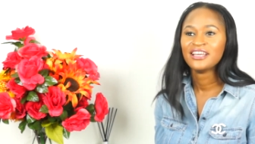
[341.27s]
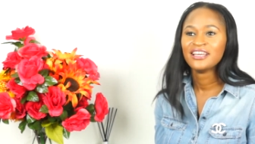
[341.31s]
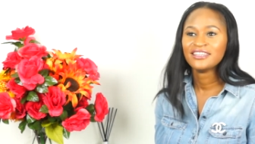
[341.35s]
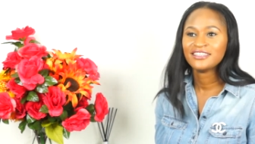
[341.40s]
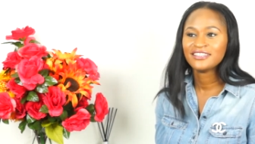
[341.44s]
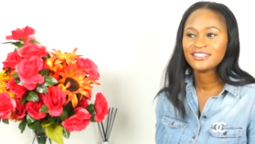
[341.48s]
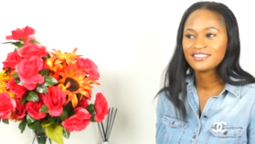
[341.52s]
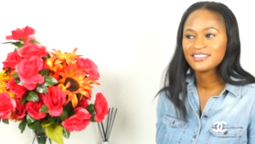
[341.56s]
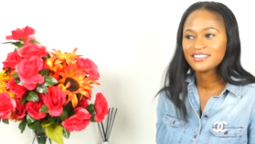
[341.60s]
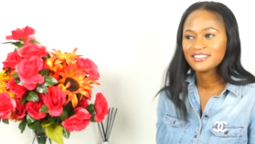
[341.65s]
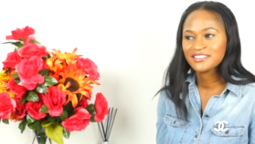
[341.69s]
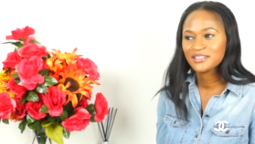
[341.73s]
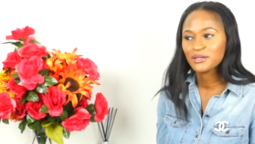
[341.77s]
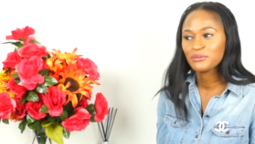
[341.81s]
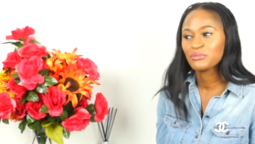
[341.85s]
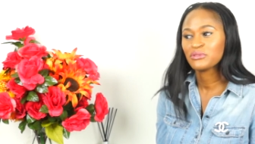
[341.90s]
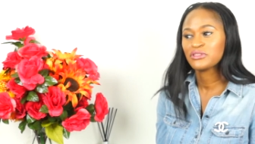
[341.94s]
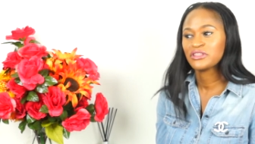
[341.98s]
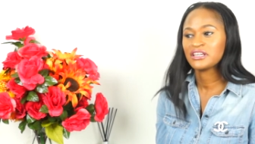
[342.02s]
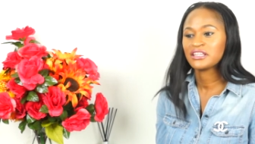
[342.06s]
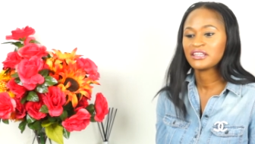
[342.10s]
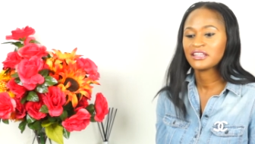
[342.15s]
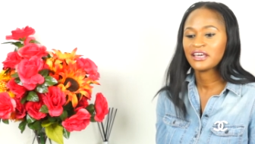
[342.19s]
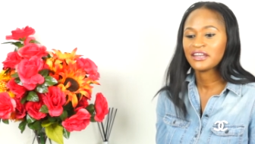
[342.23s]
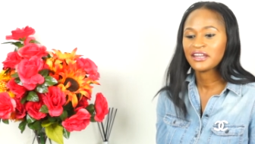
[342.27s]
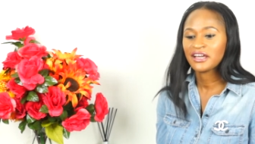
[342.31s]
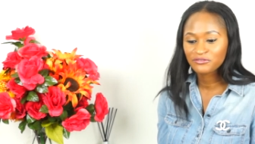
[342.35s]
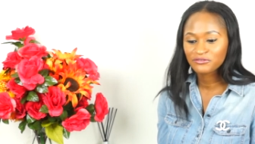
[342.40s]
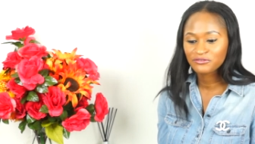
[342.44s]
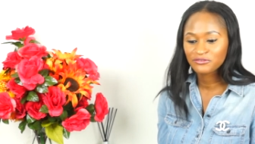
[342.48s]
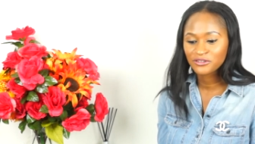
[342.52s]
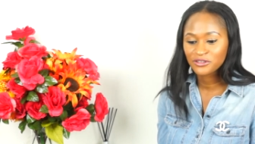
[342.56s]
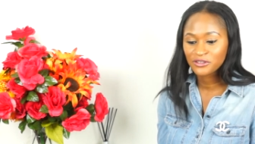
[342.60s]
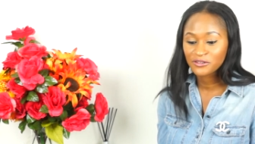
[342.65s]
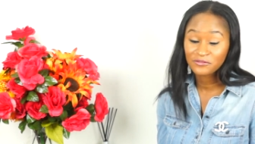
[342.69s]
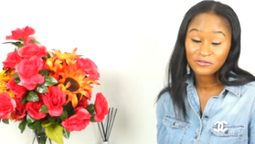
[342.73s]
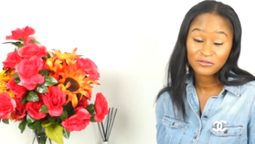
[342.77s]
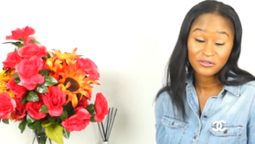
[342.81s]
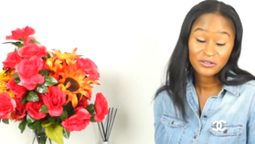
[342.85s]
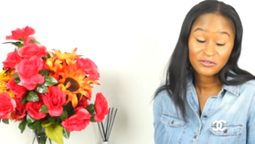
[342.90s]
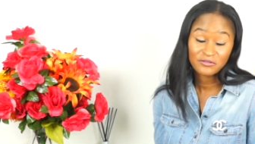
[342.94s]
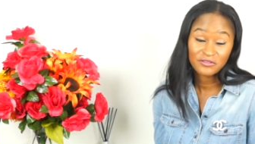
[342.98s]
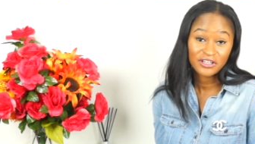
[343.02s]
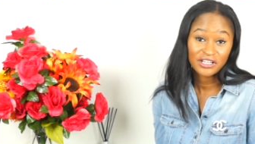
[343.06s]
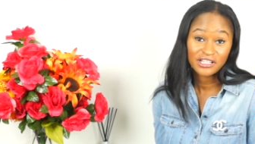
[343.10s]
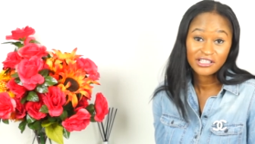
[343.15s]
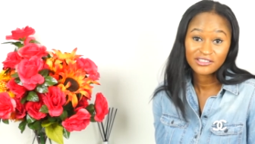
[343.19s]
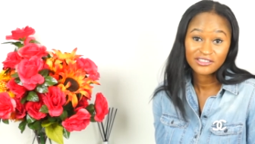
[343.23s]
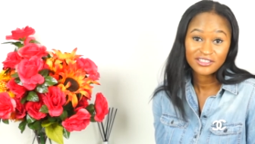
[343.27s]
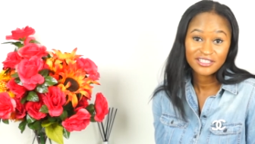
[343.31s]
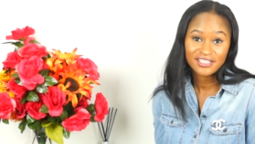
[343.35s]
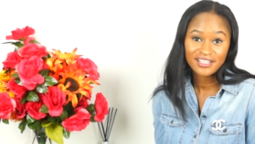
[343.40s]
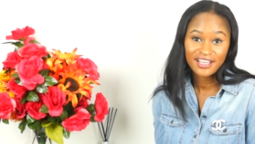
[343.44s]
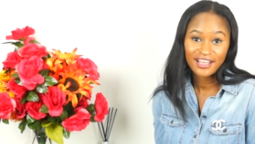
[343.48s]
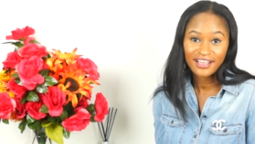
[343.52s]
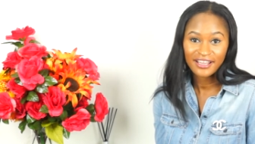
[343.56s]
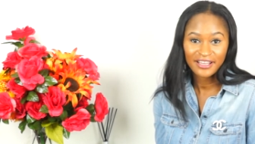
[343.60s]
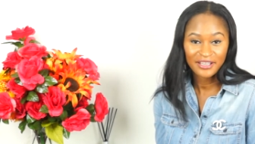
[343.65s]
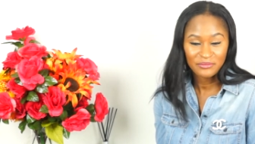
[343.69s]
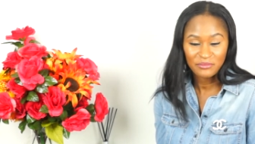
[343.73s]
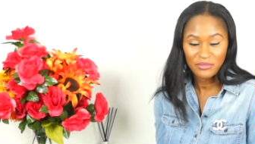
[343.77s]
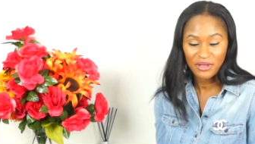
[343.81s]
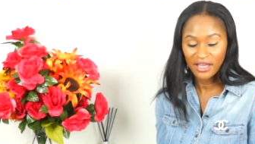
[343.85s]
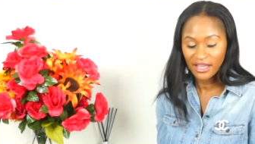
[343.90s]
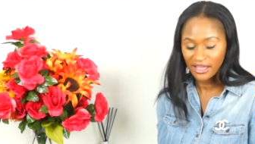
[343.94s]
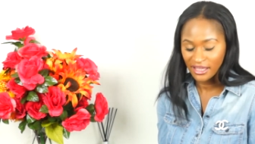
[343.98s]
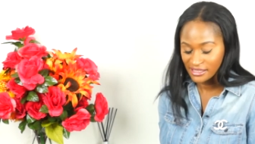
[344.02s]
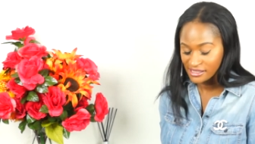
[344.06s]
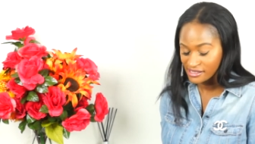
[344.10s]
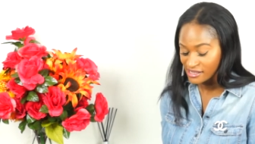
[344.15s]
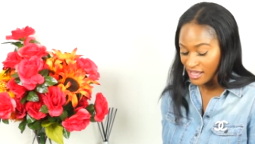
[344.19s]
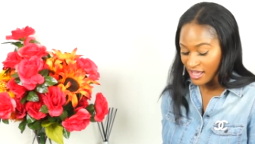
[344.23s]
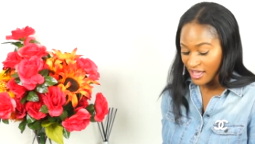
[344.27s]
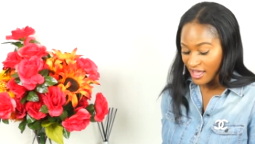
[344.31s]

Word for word: This is something that I've loved for a very long time, and